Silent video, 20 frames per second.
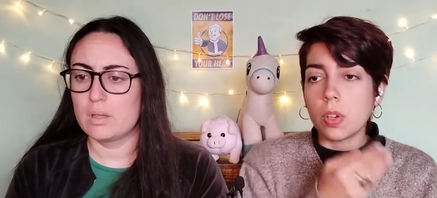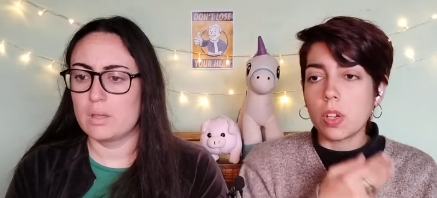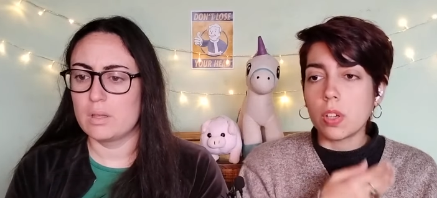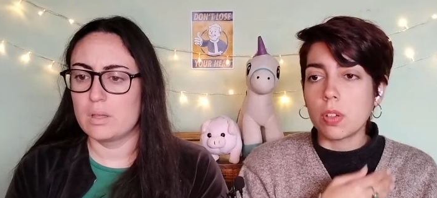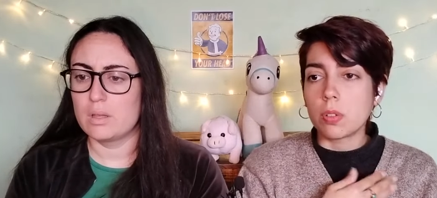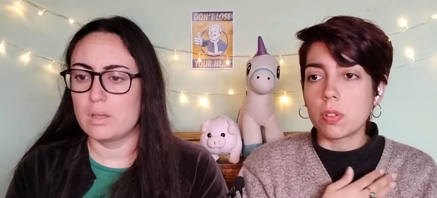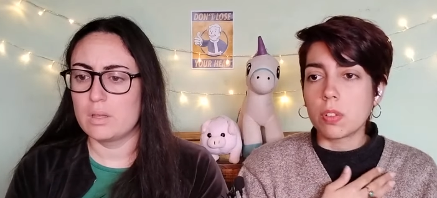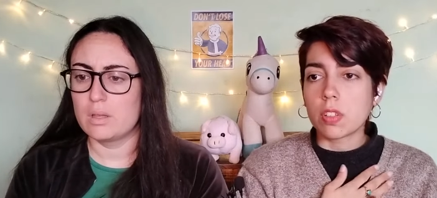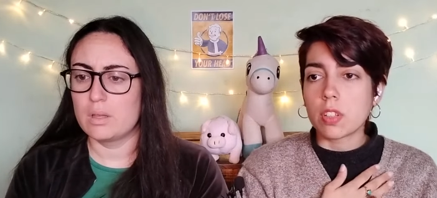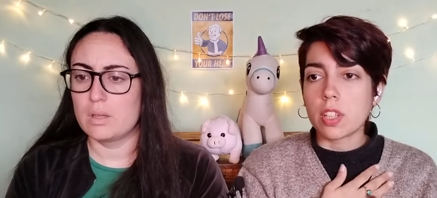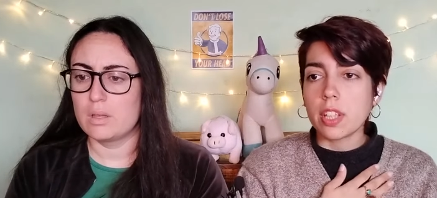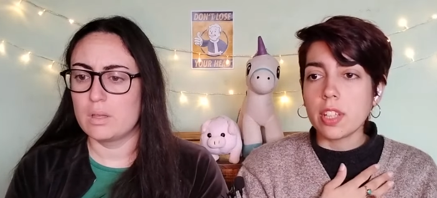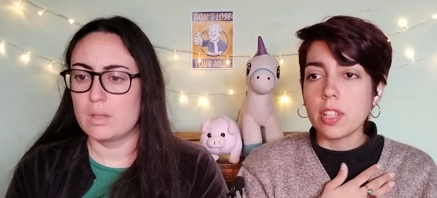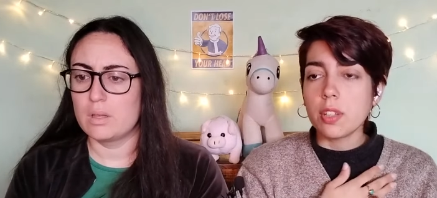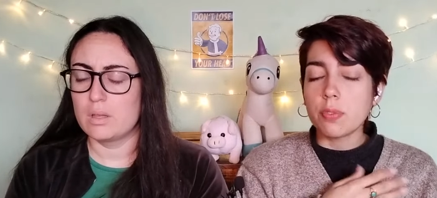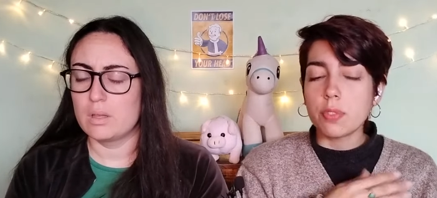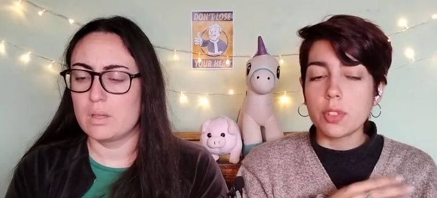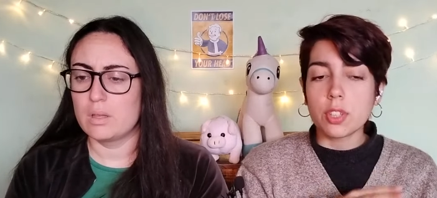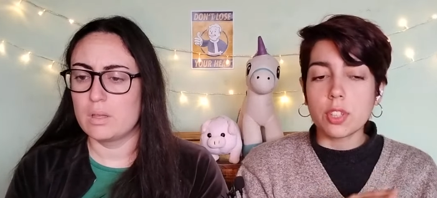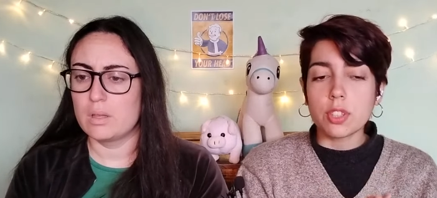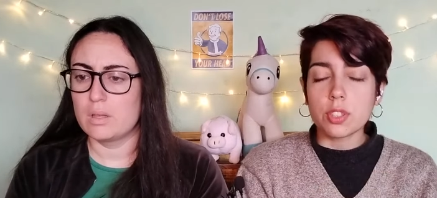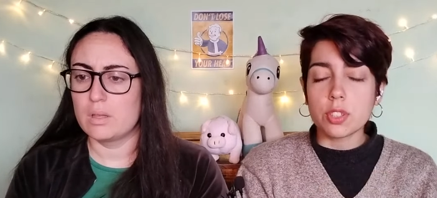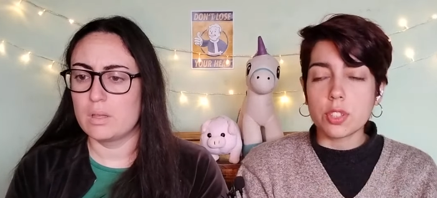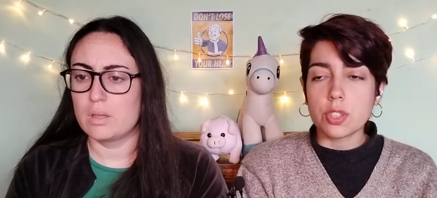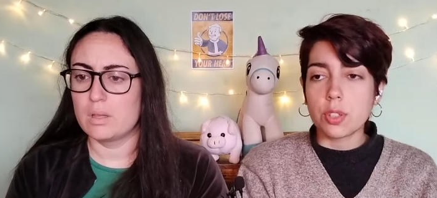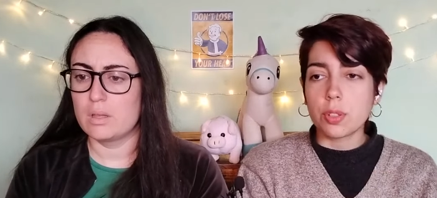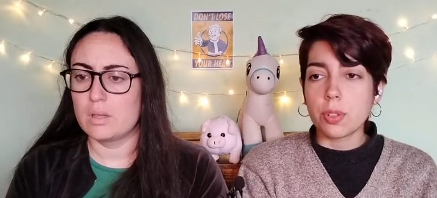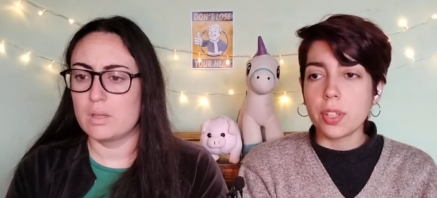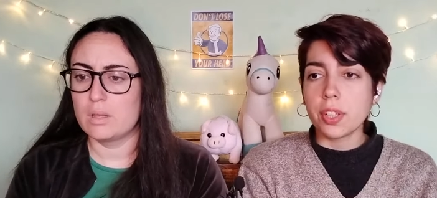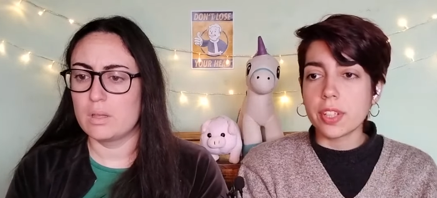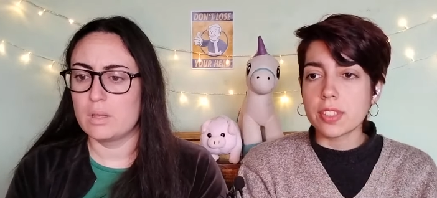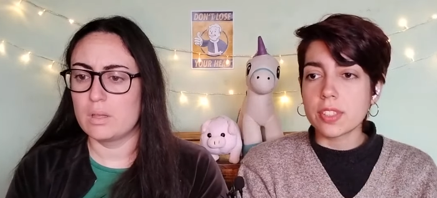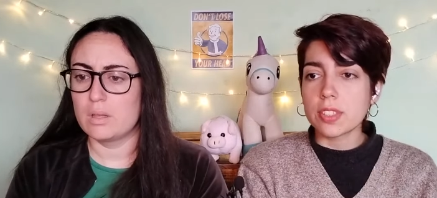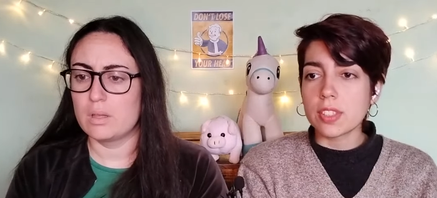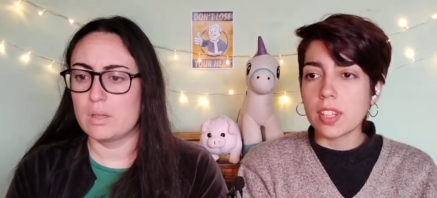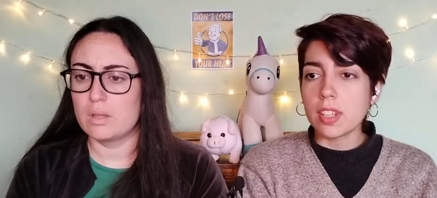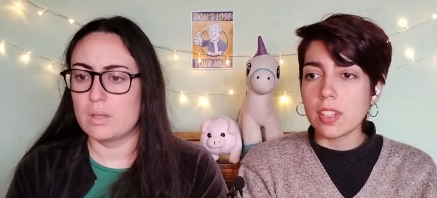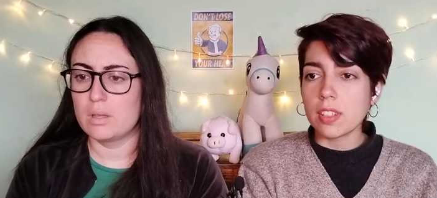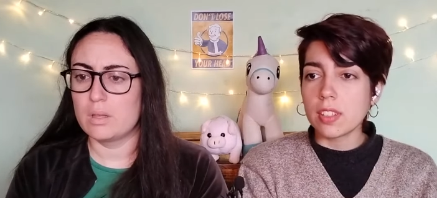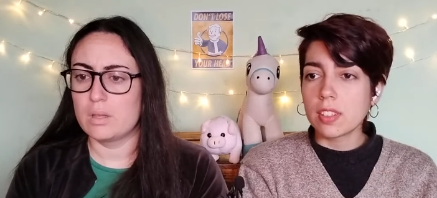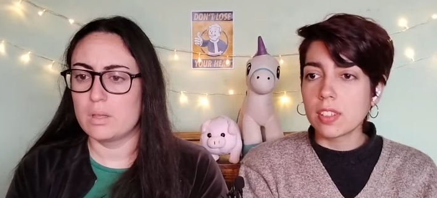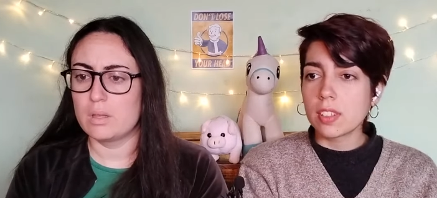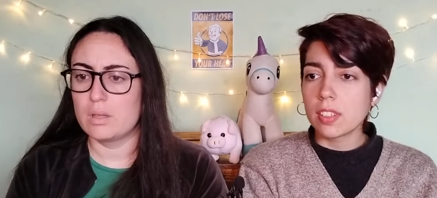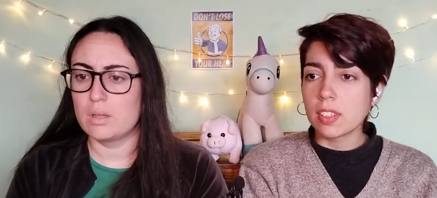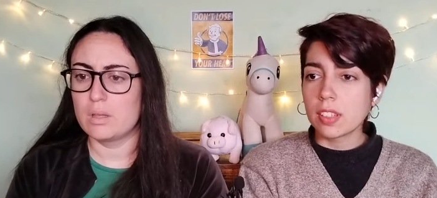Speaker 1: Wow, thank you for not showing us that.